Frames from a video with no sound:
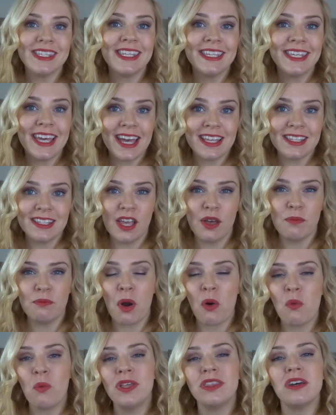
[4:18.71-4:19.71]
get it,
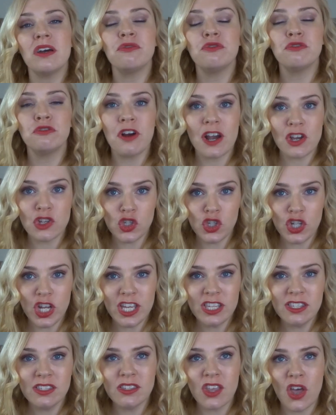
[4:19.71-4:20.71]
but with a
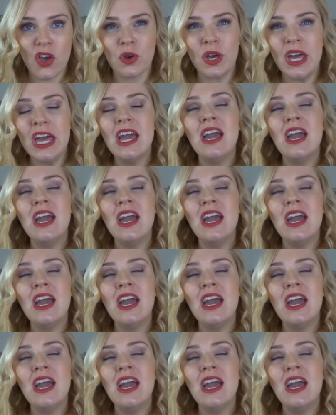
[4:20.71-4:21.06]
freshness. So